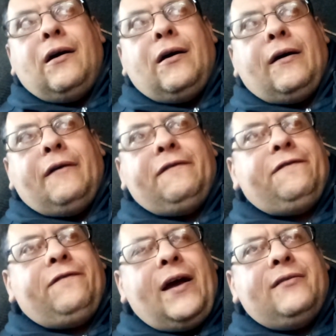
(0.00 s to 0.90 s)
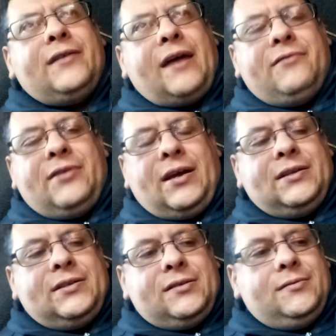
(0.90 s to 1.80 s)
I've found out
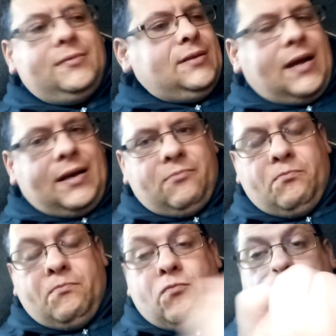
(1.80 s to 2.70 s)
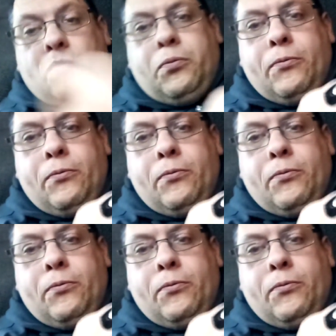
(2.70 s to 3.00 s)
that will